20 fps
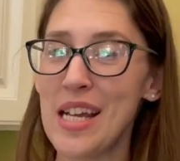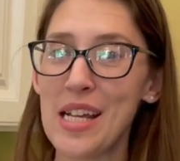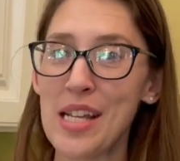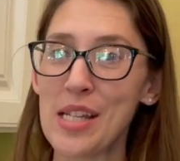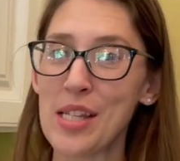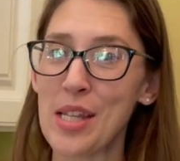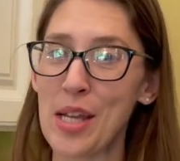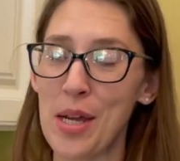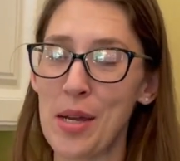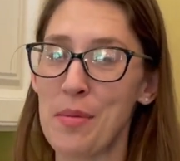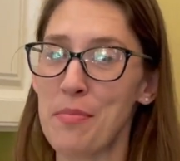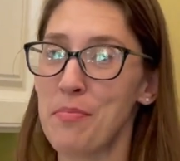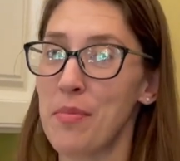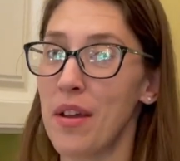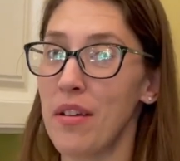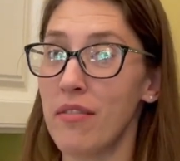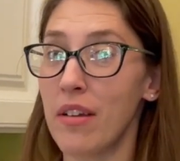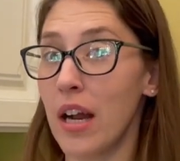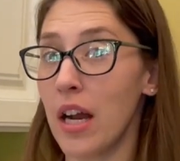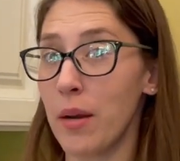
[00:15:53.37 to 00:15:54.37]
some
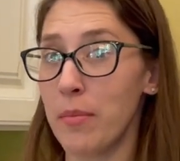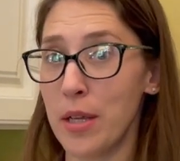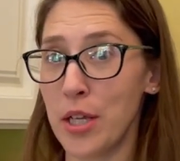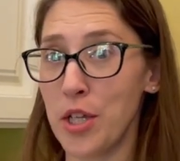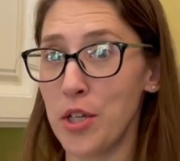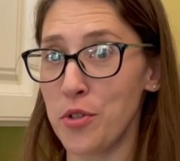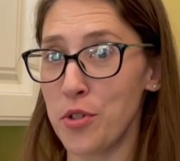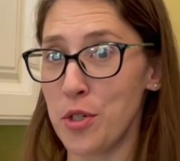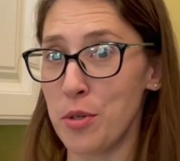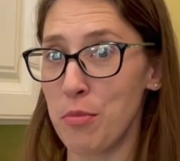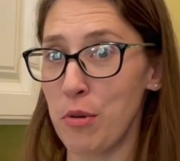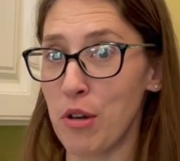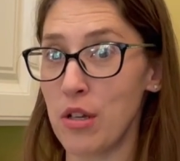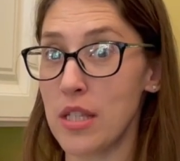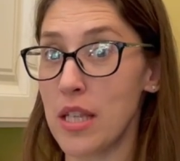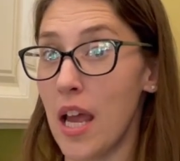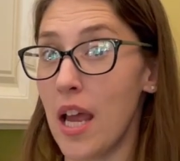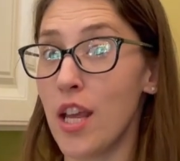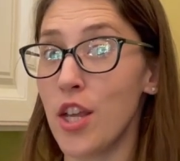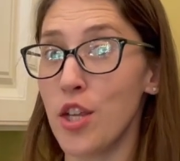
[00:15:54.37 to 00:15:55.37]
very big YouTubers
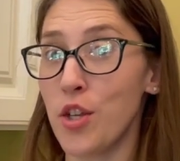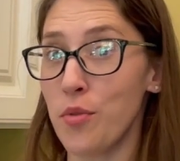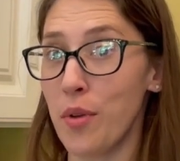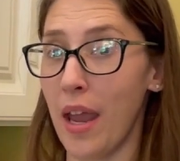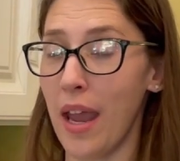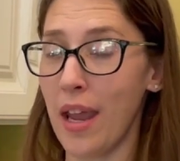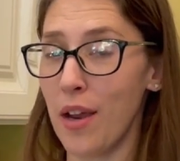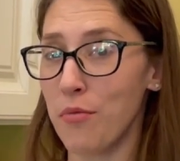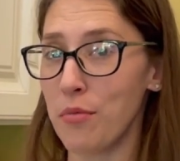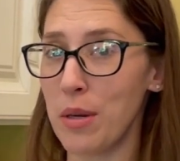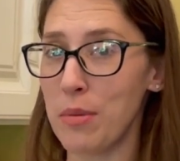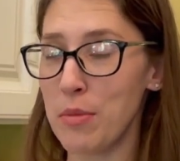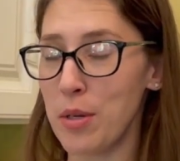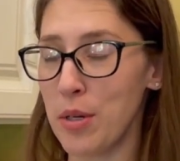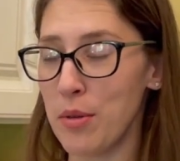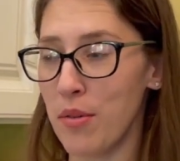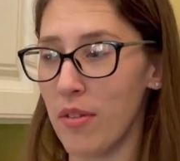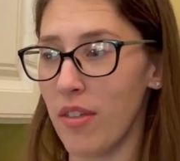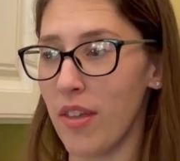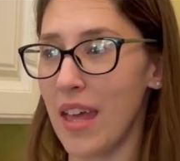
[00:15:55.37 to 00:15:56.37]
say you can re-mill
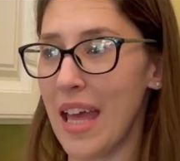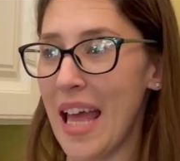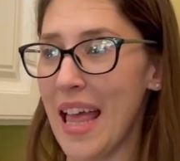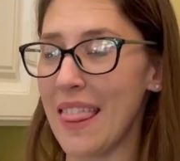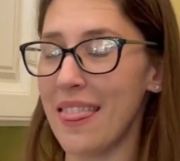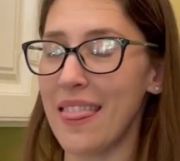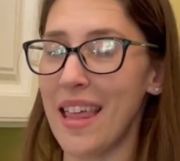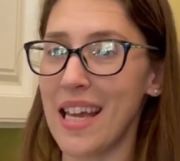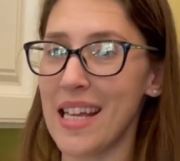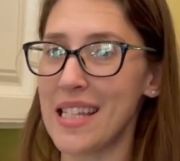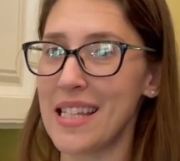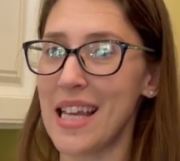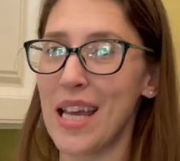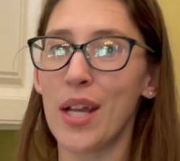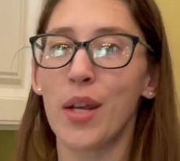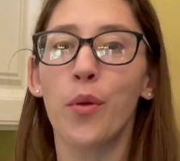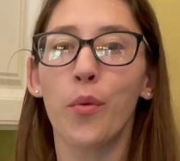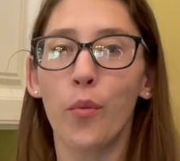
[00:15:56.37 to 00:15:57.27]
with it, and they said,